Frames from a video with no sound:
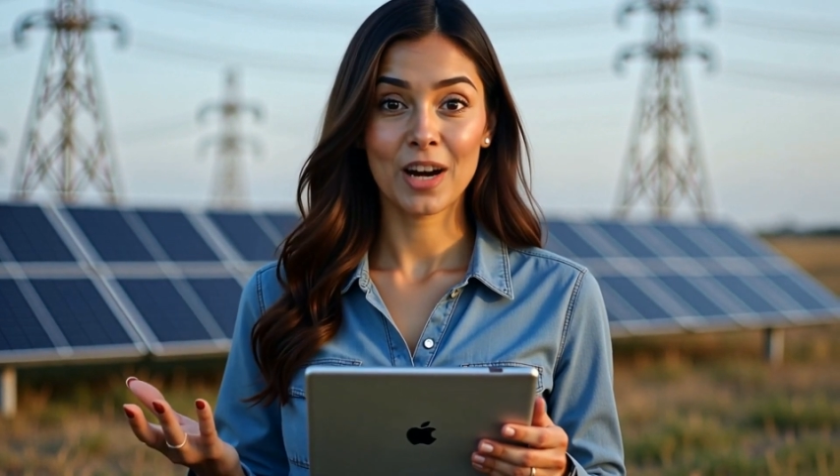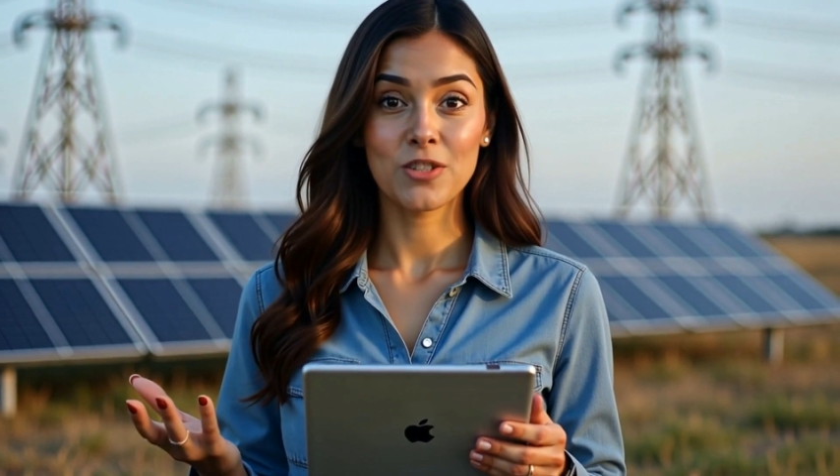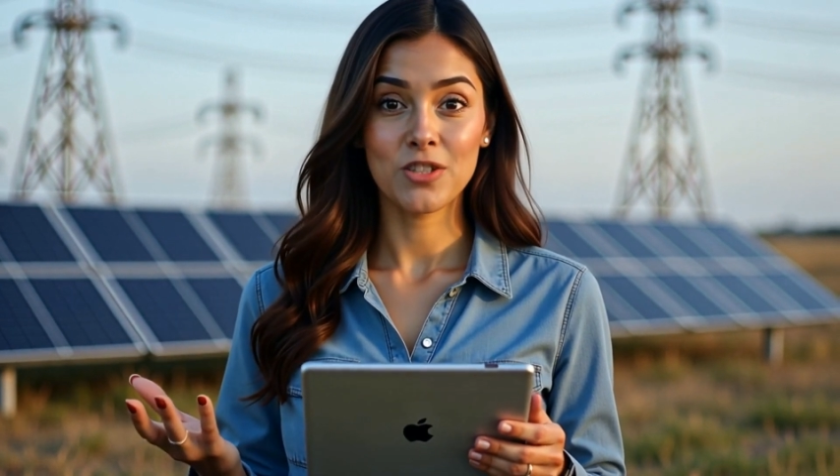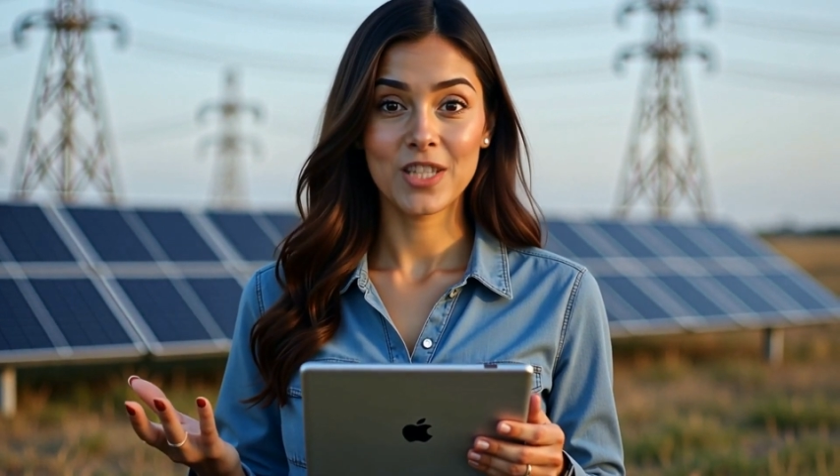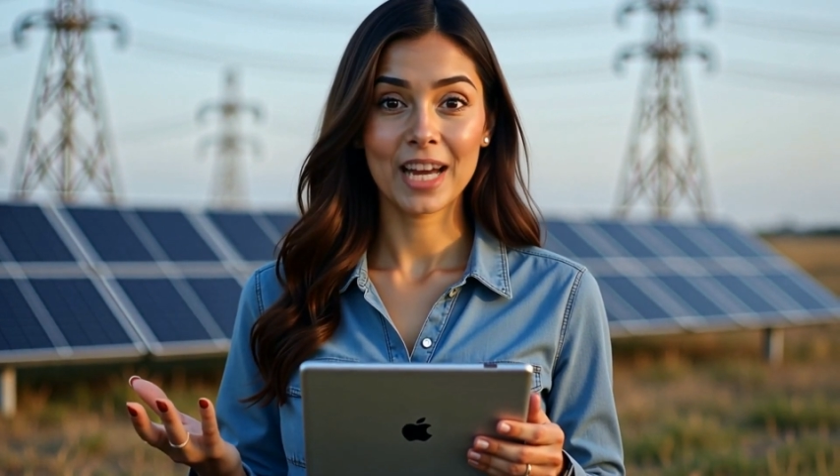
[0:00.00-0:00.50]

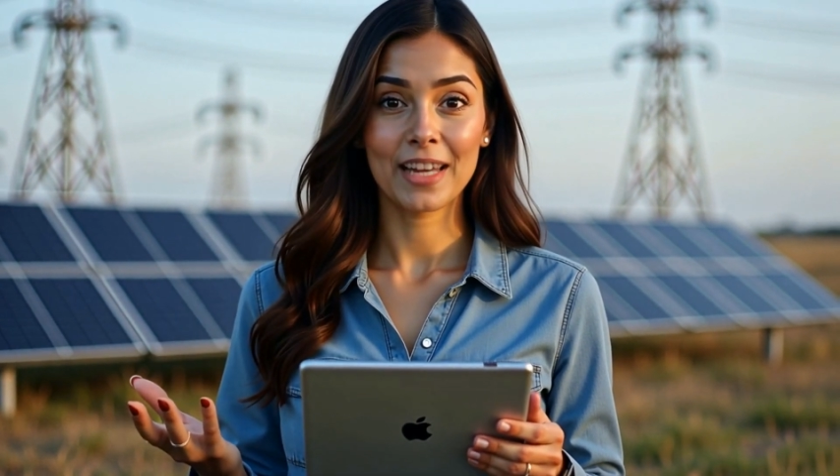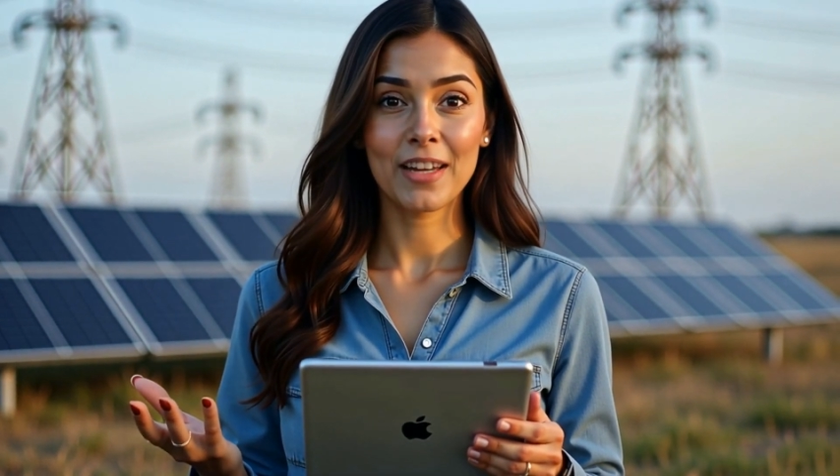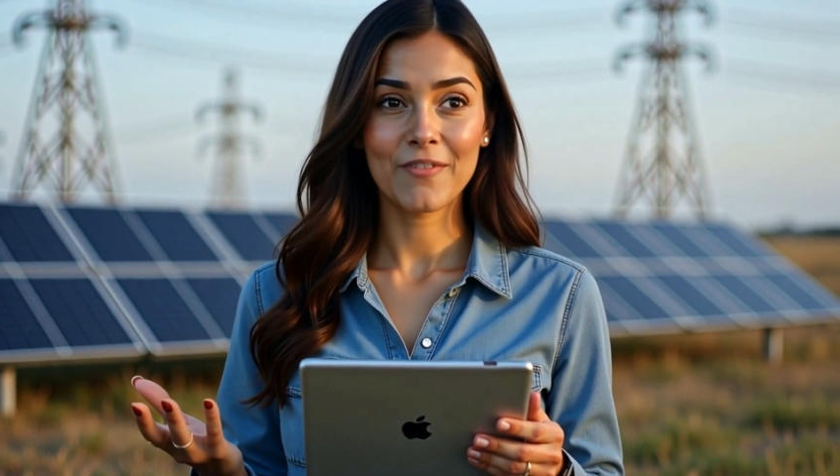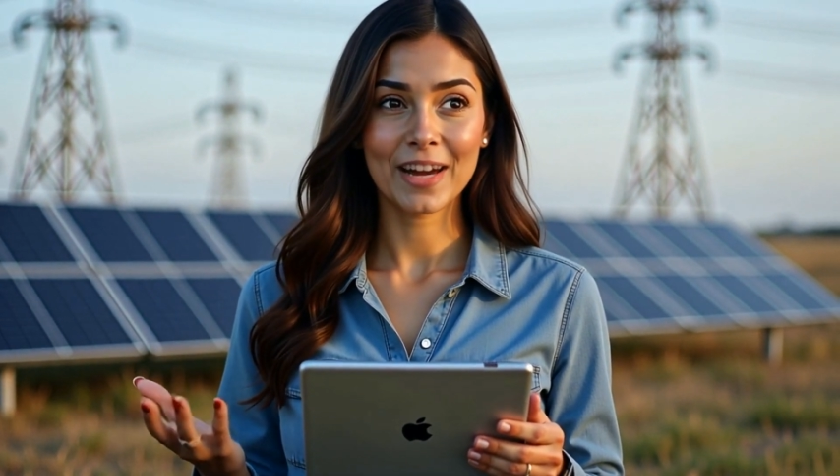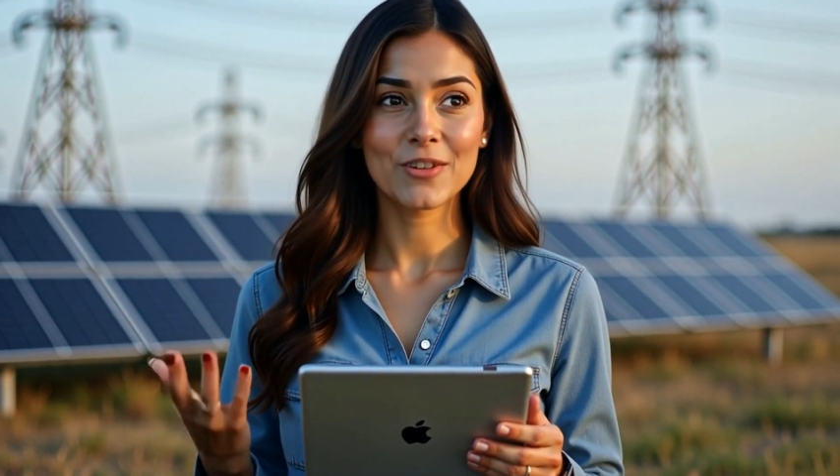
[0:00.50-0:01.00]
understanding
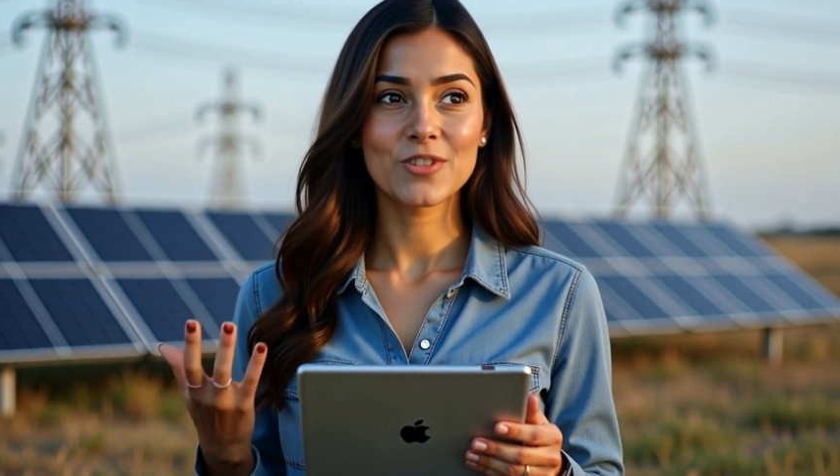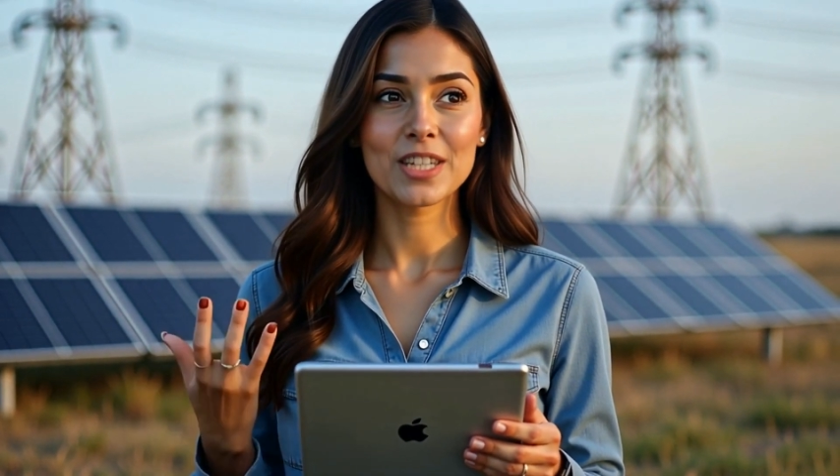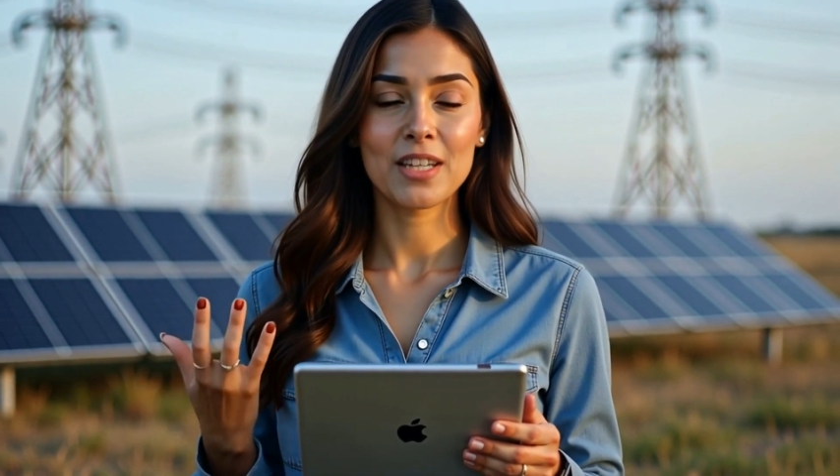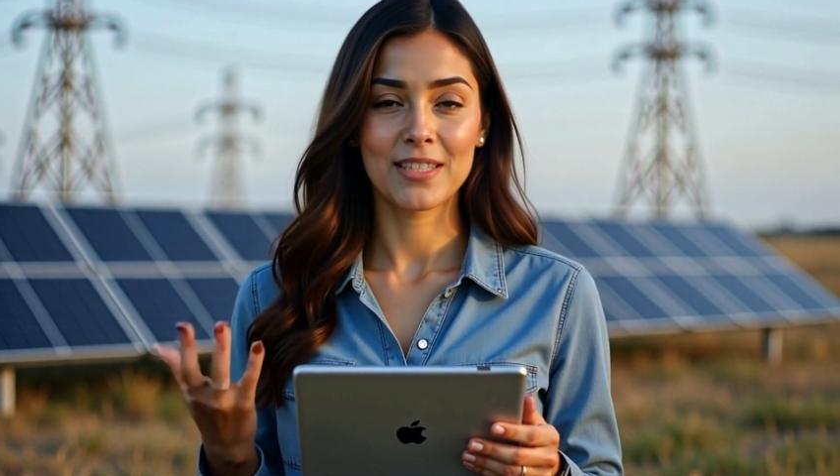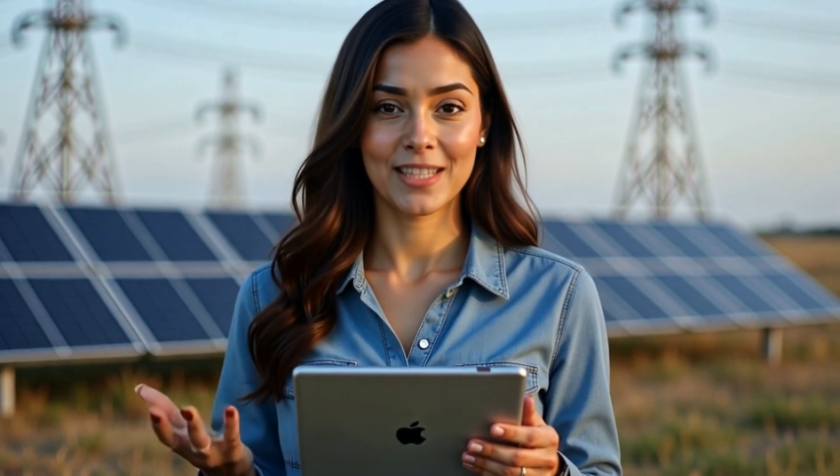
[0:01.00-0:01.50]
of energy
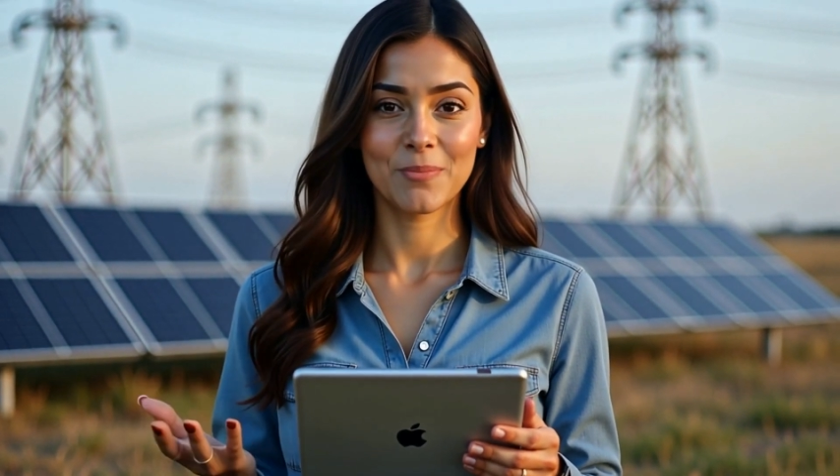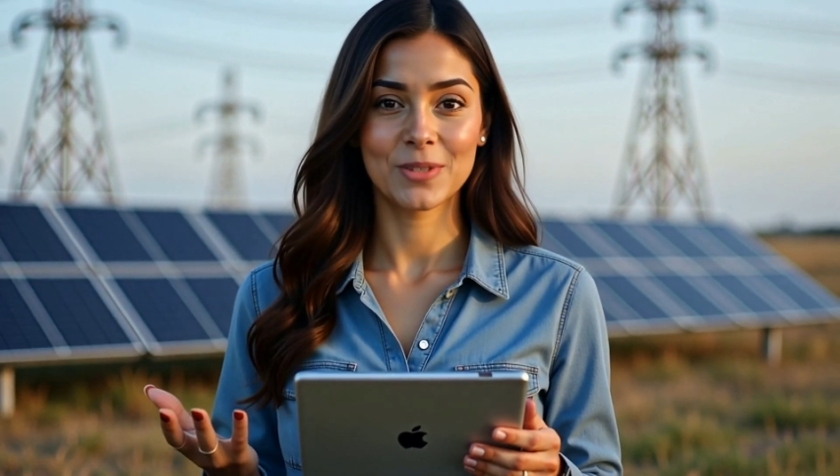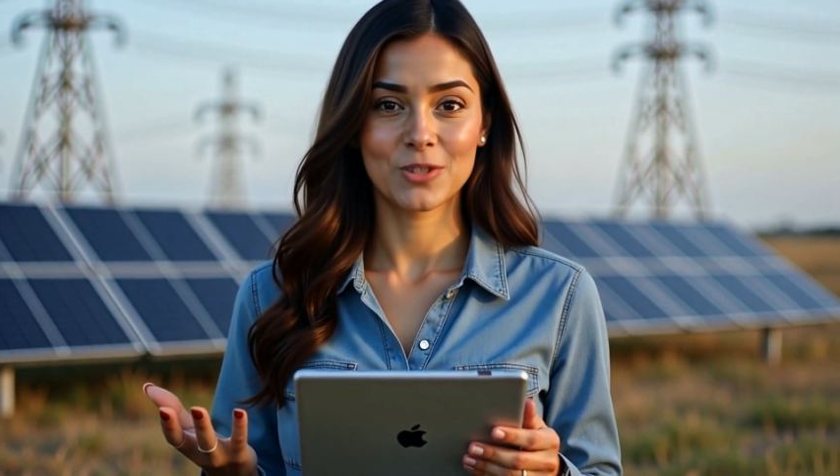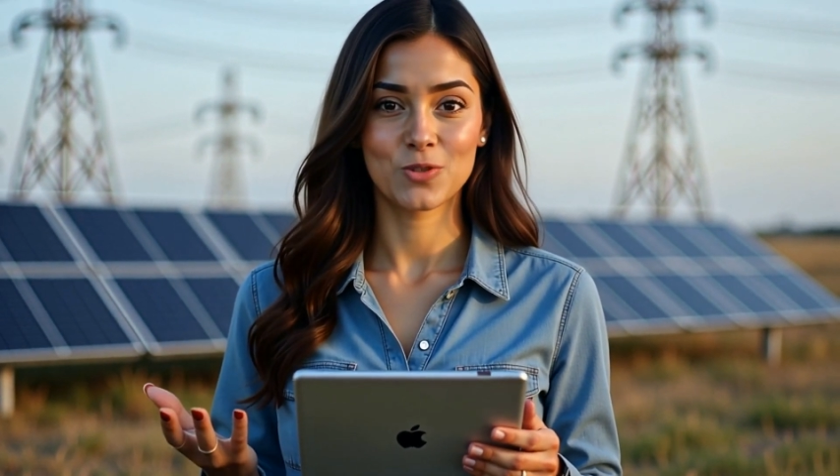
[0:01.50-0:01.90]
consumption